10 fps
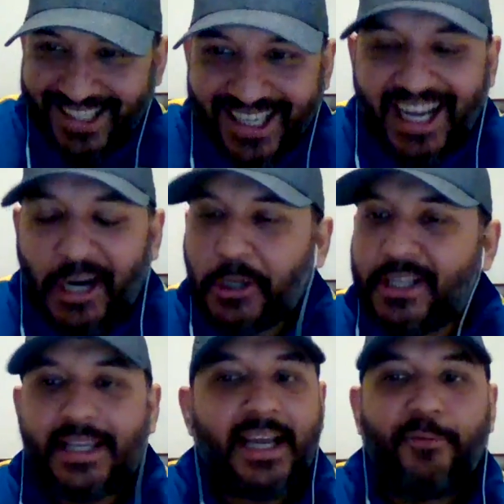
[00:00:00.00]

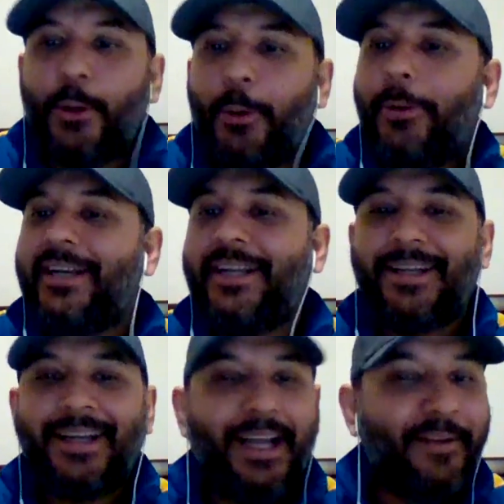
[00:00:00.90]
Honestly, I have no
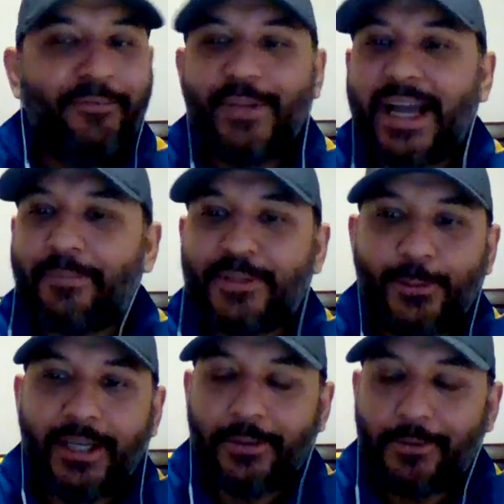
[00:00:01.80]
idea. I have
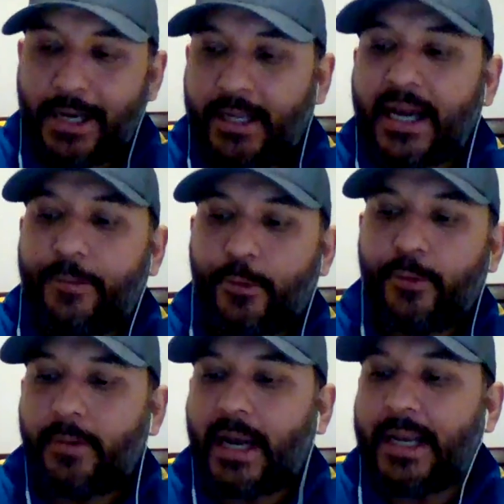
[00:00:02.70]
absolutely no idea. I
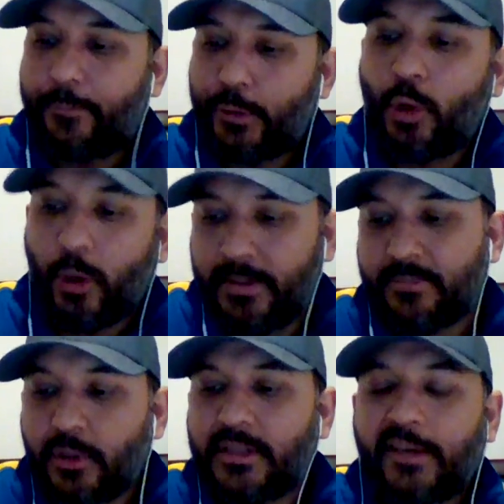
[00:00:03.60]
would hope
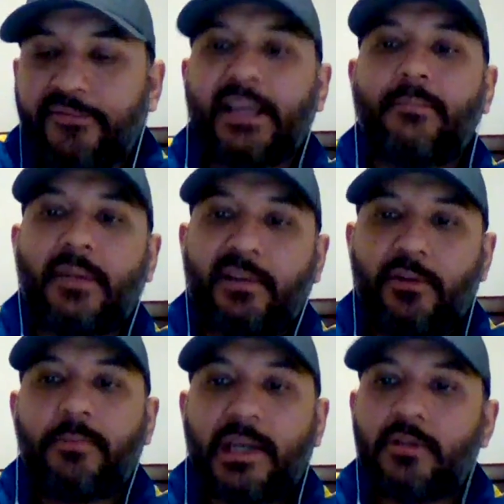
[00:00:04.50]
it's Mustafi and
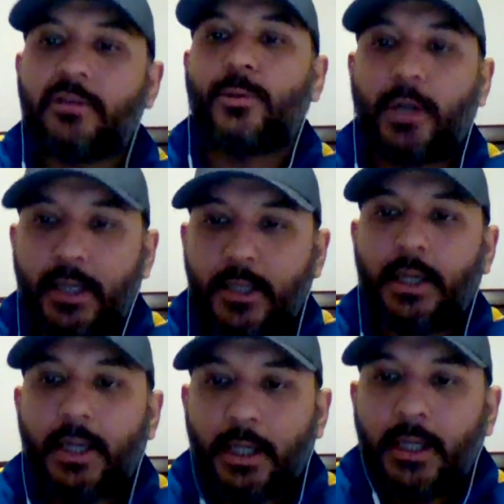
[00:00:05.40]
Mavropanos
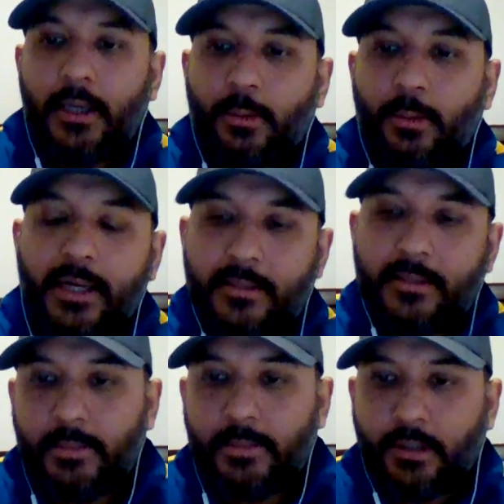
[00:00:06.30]
who are
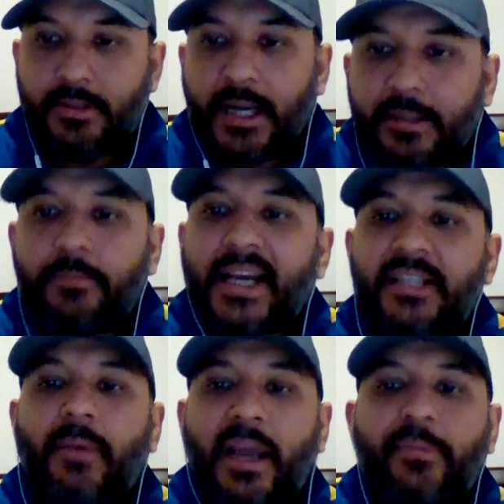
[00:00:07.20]
center
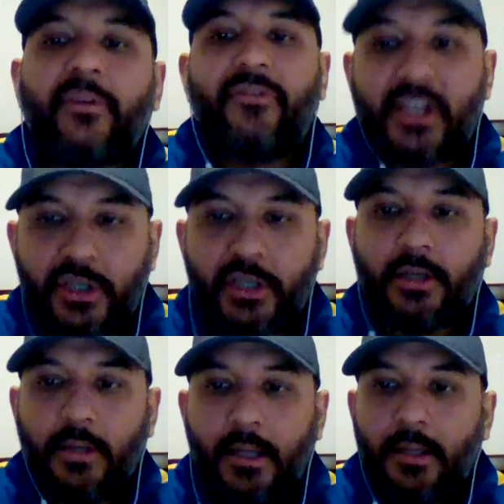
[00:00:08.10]
backs by profession.